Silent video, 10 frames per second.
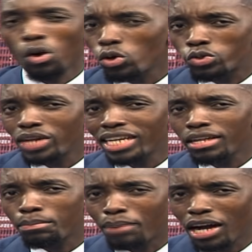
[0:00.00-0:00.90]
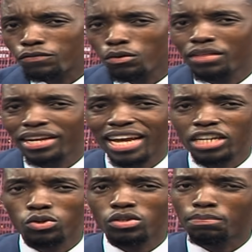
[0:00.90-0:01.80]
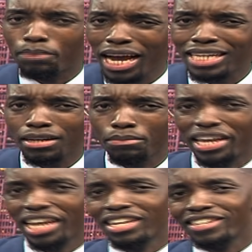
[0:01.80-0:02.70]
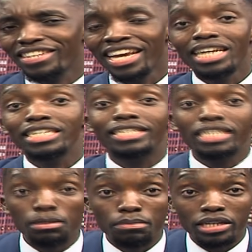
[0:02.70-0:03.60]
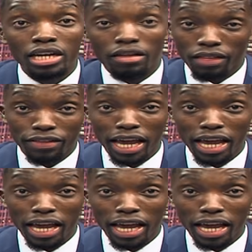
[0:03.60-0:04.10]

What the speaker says: or should I say, but from the reactions by some Kenyans, it seemed that their